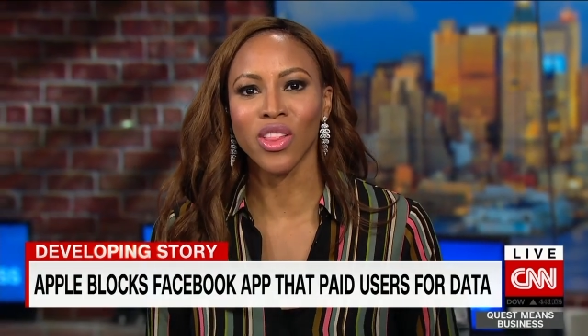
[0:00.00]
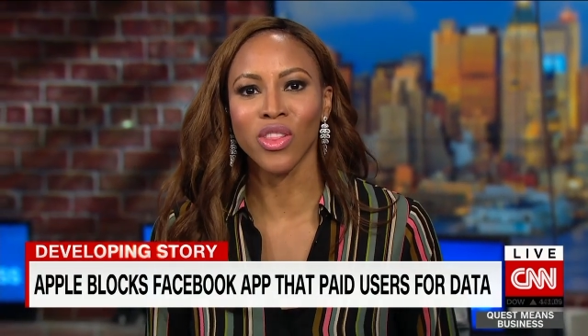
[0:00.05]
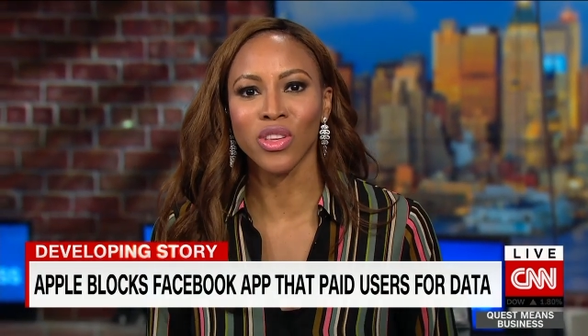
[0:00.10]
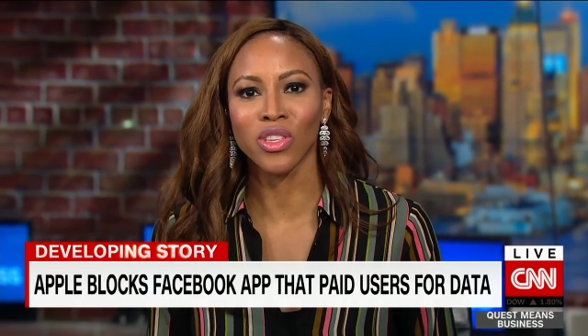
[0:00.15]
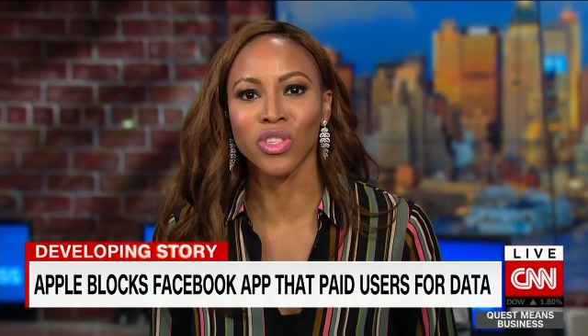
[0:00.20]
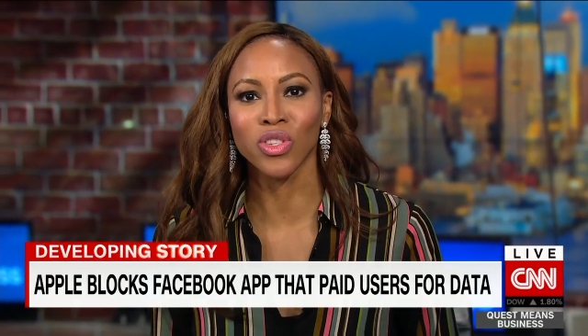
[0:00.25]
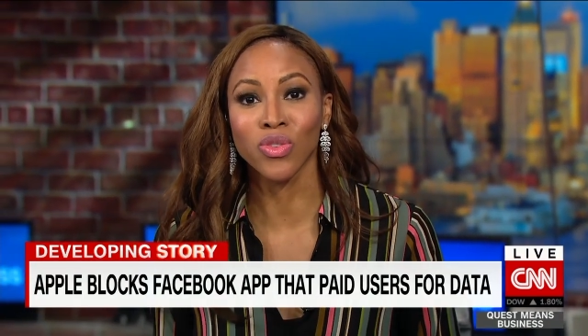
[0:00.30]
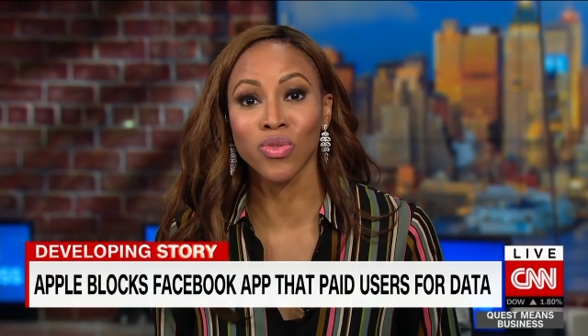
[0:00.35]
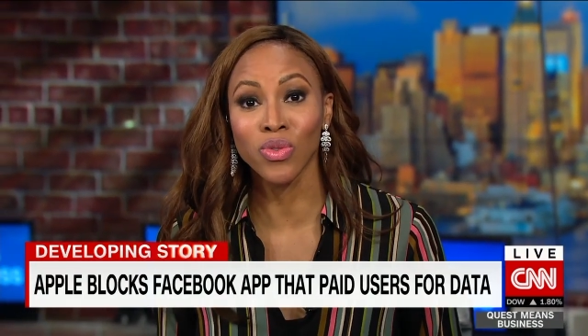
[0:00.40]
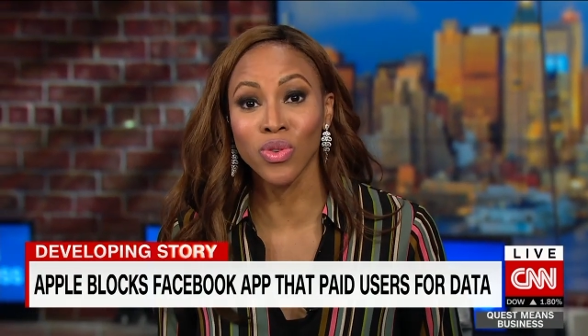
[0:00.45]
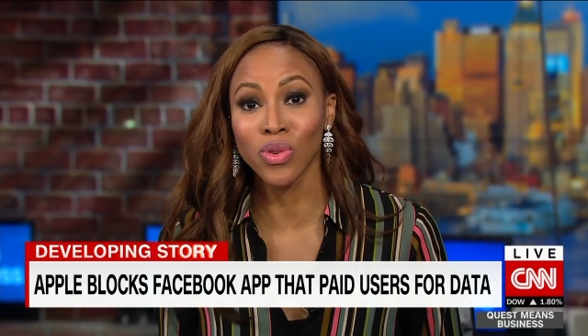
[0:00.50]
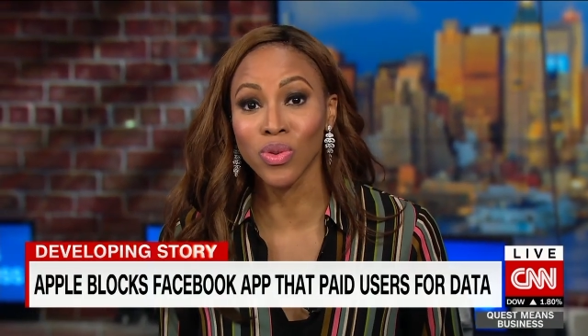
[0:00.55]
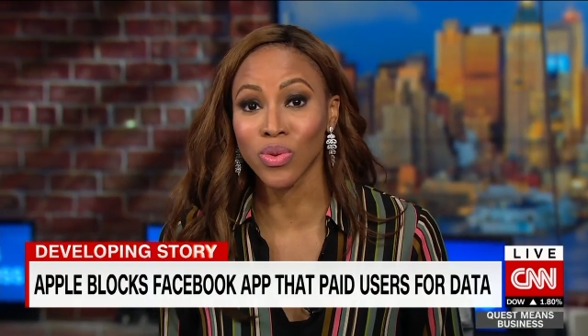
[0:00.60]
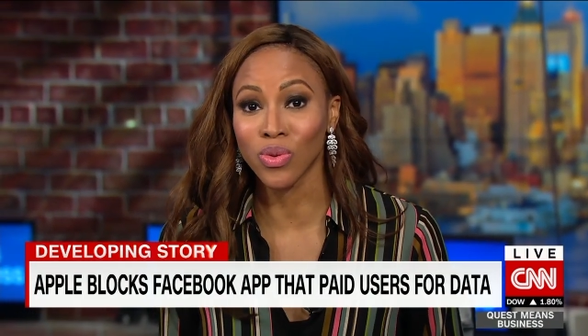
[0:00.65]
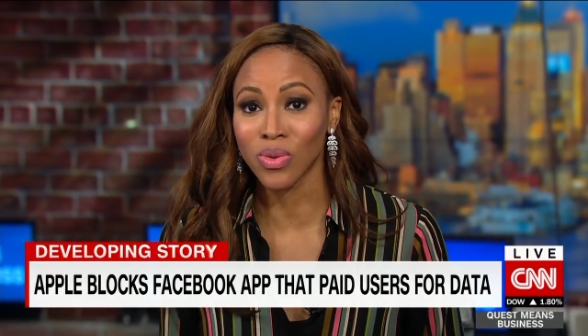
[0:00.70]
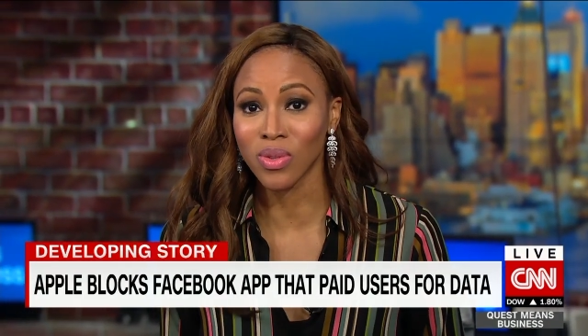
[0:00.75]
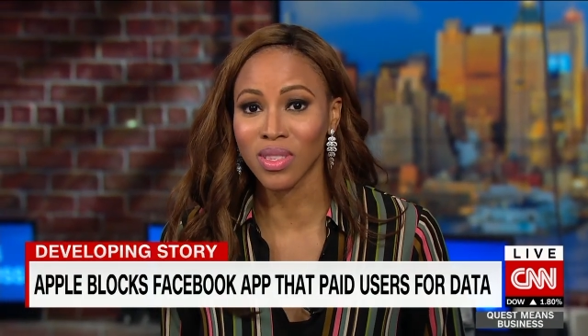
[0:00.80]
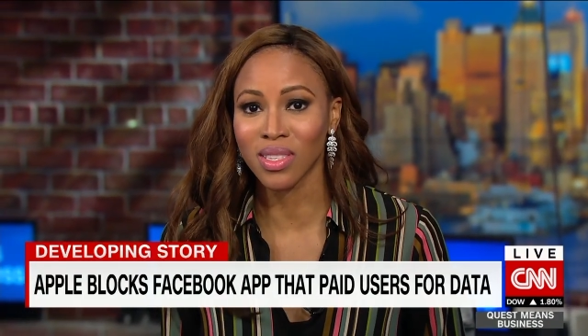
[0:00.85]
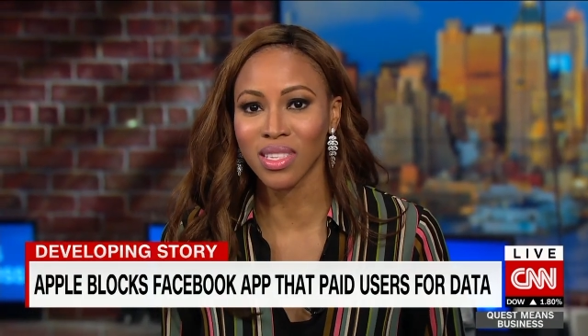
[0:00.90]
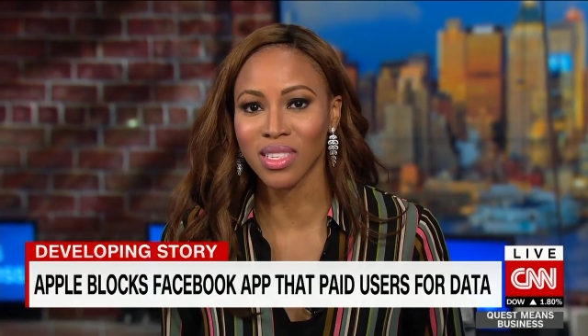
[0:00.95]
the
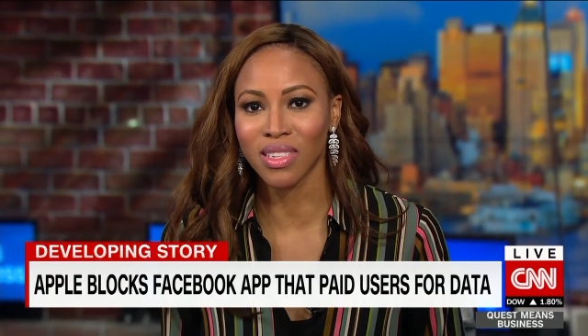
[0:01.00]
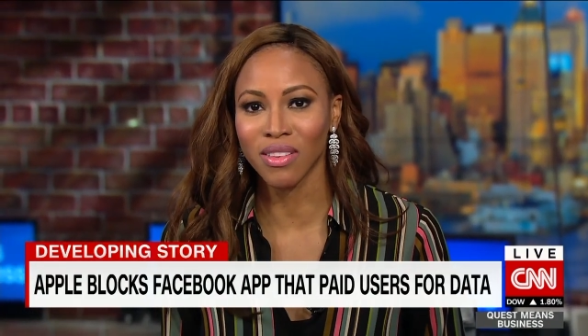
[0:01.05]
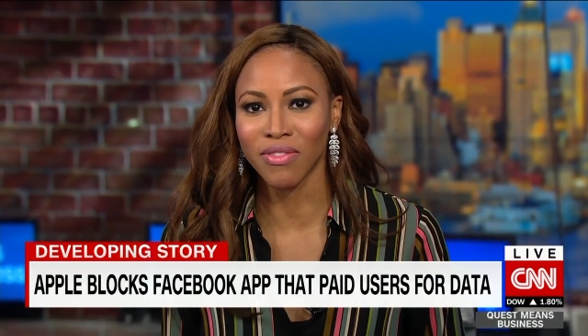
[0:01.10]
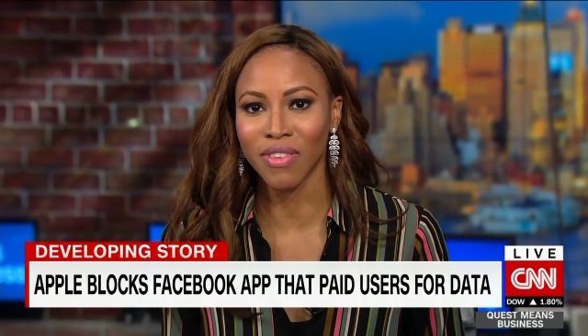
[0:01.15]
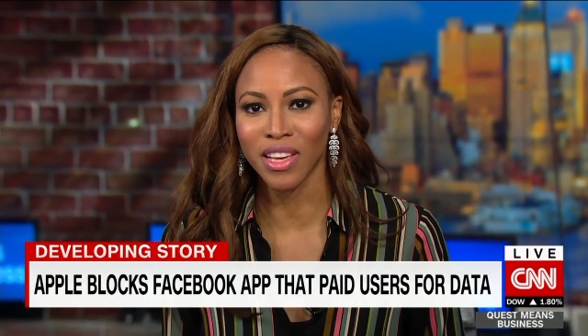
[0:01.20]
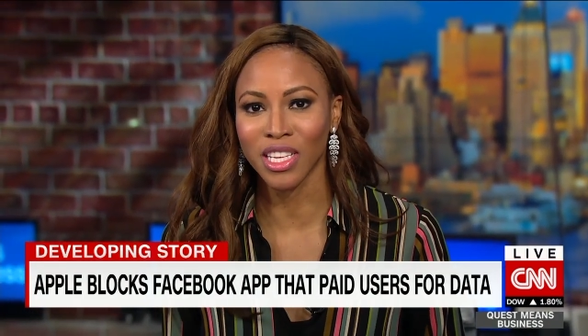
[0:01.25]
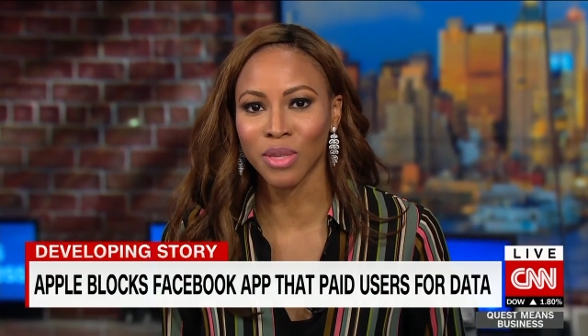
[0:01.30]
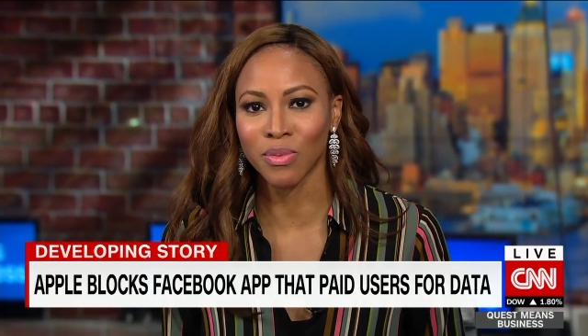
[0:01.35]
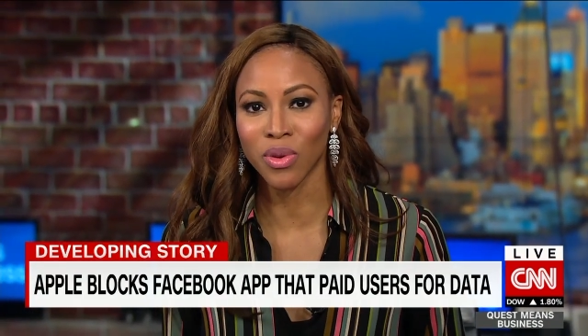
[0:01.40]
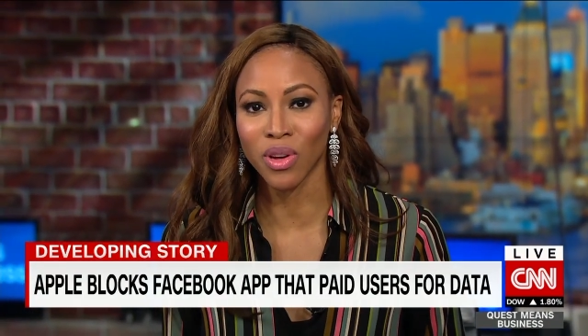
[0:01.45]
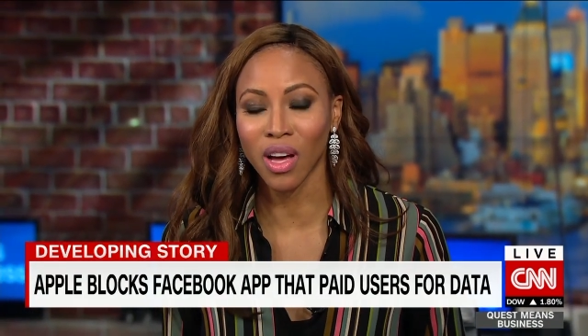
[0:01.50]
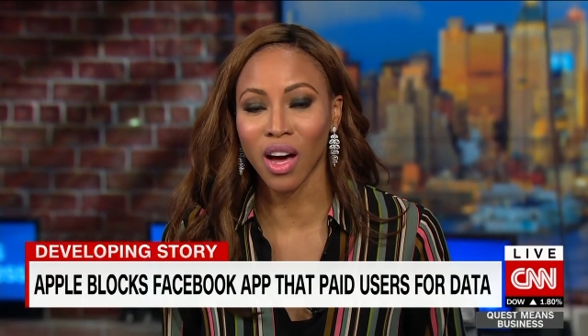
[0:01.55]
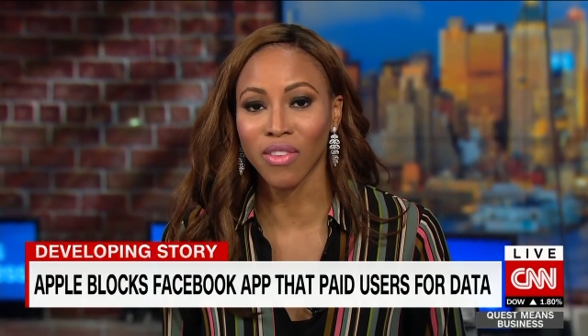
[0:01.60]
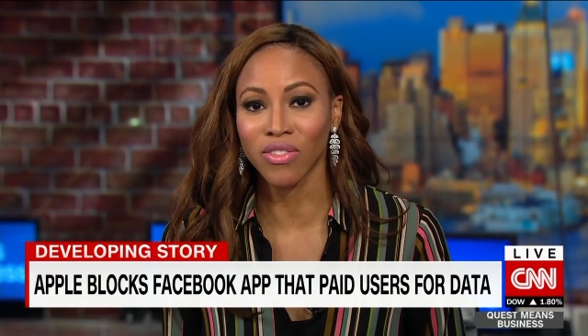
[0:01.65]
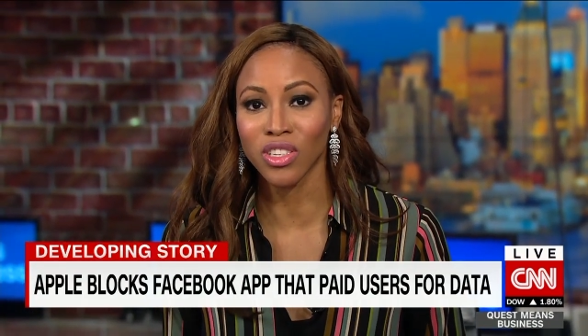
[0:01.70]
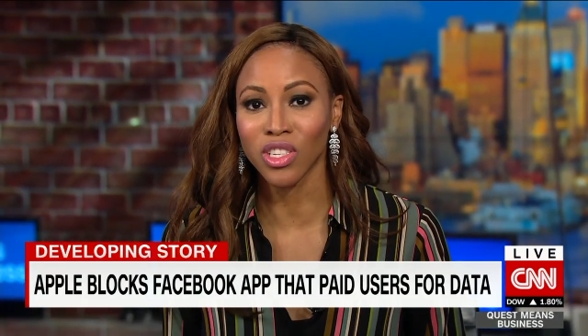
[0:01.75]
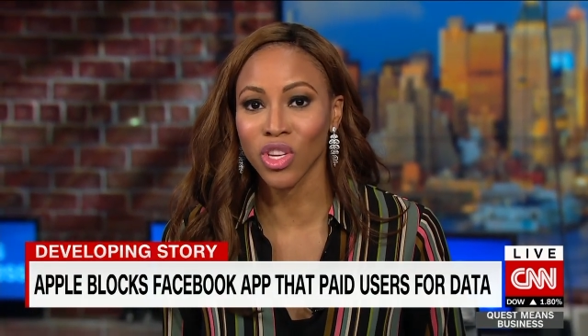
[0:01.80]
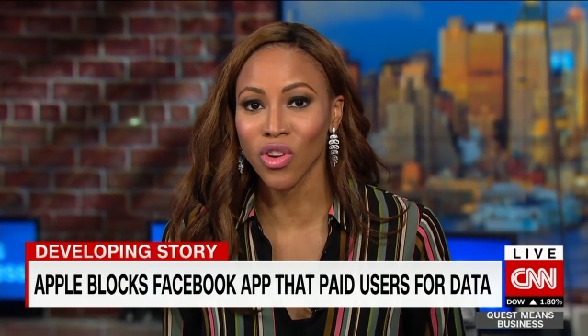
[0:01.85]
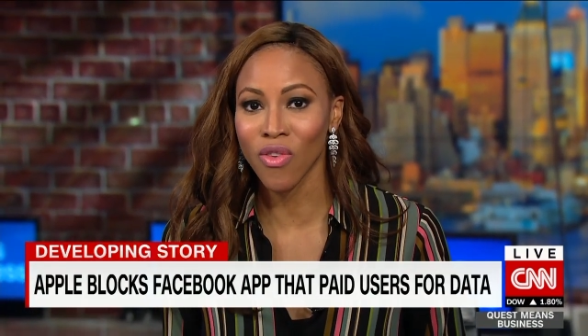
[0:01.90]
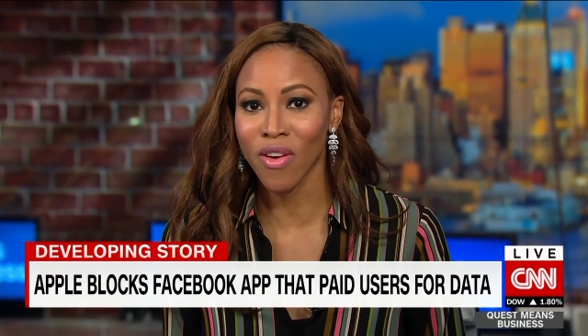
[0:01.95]
screws to Facebook
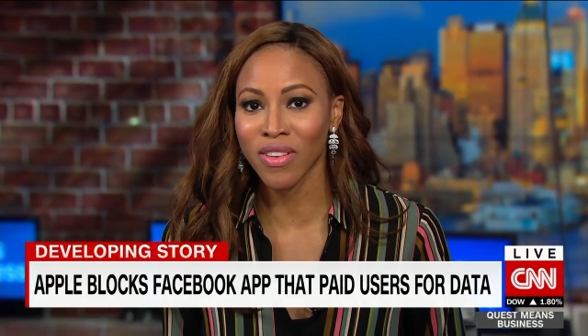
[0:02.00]
after new